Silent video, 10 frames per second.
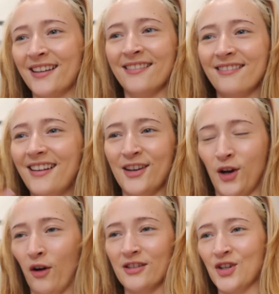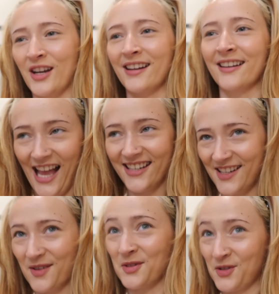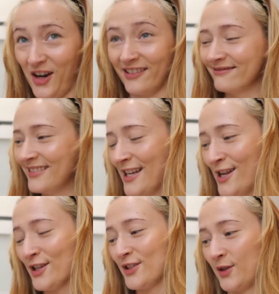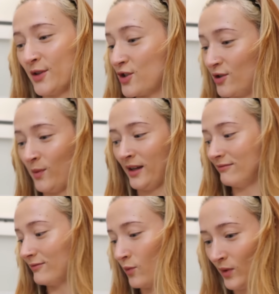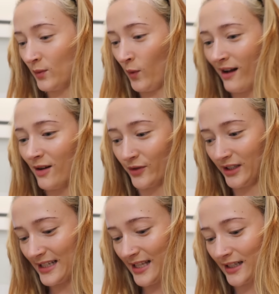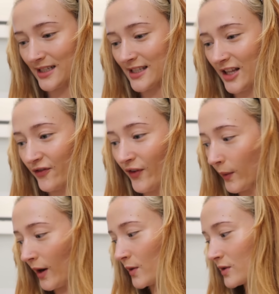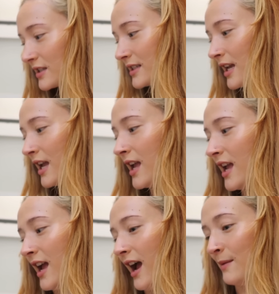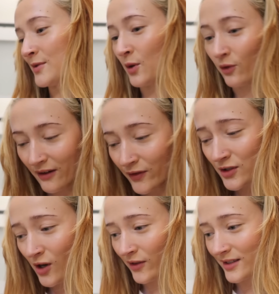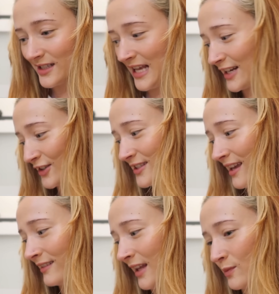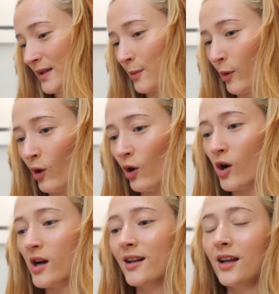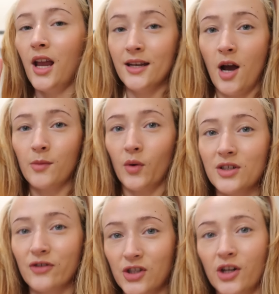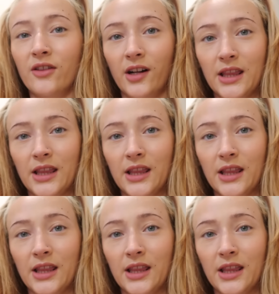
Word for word: and encouraging set. It was great. So the shoot went, went well. I'm really excited to see the photos. I'm so grateful to all the designers that allowed me to pull and now I'm going to return their